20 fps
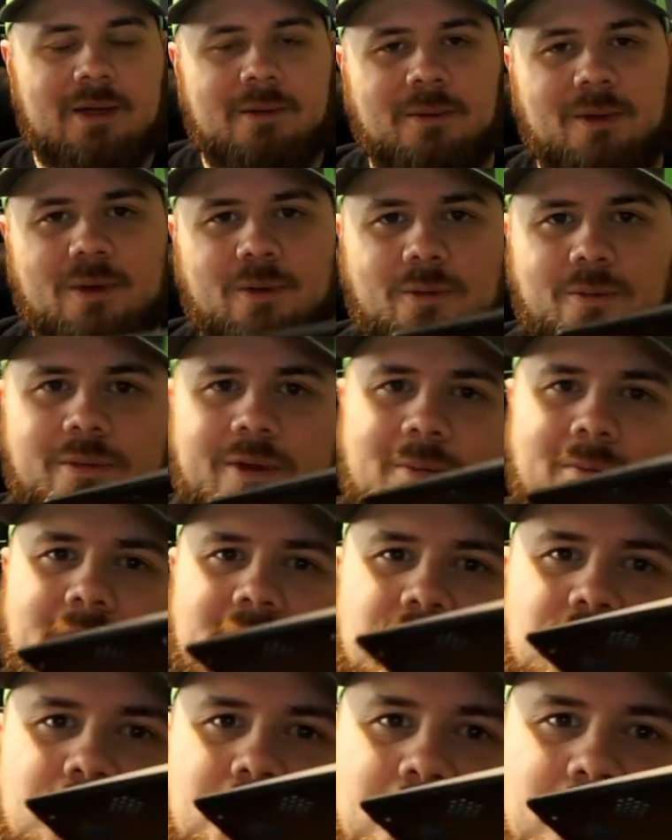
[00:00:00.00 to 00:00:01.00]
But it would be
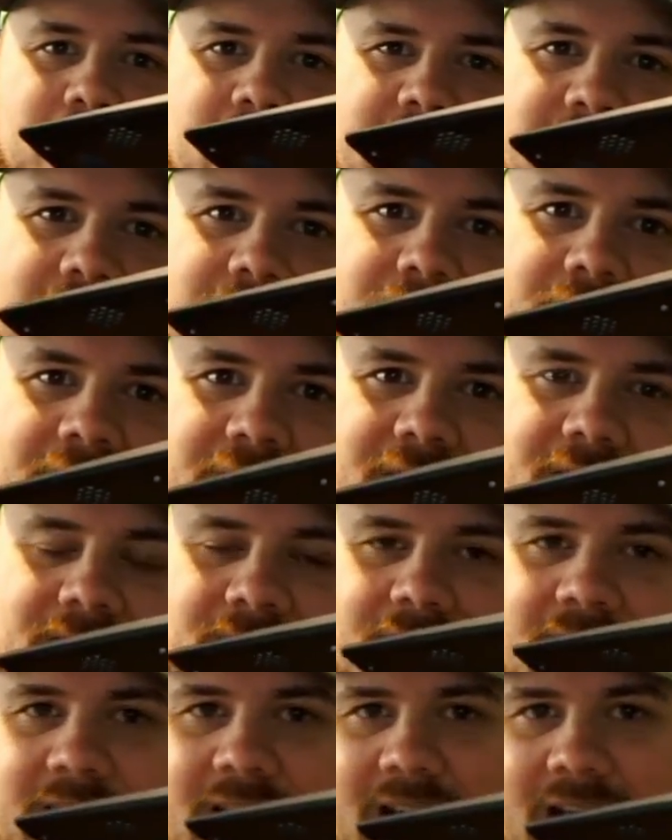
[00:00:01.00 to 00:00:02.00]
much better
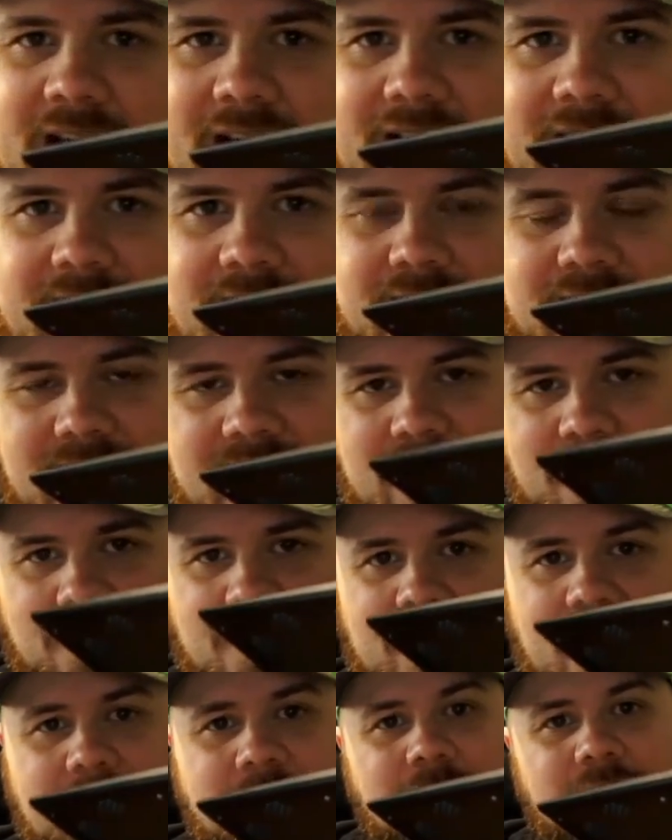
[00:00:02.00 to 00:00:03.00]
if they had some
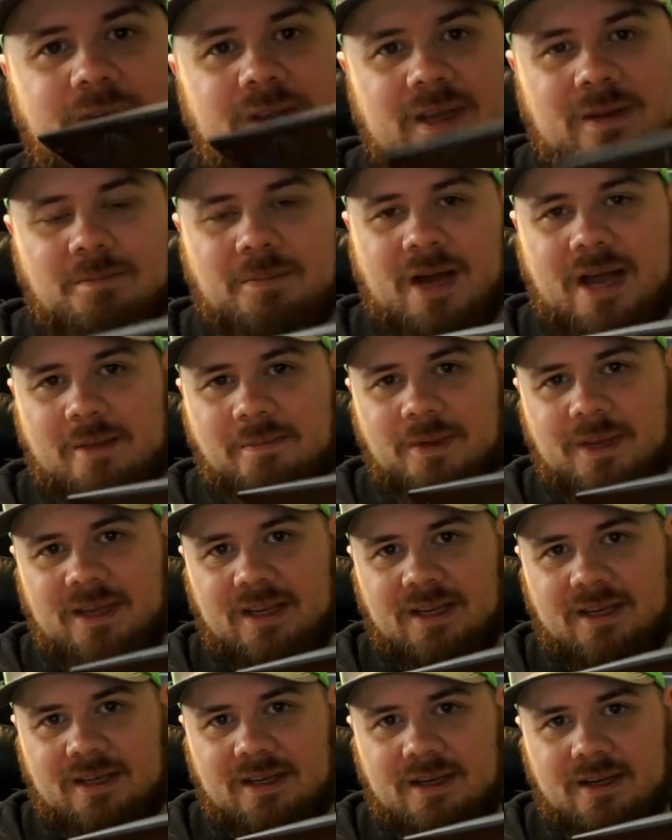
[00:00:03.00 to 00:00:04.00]
type of heat piping
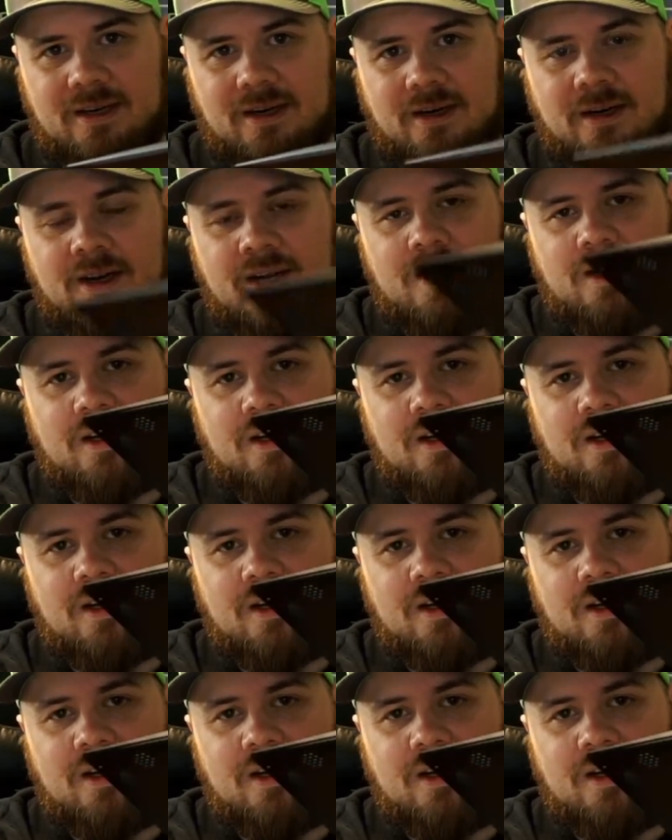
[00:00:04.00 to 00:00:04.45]
in here.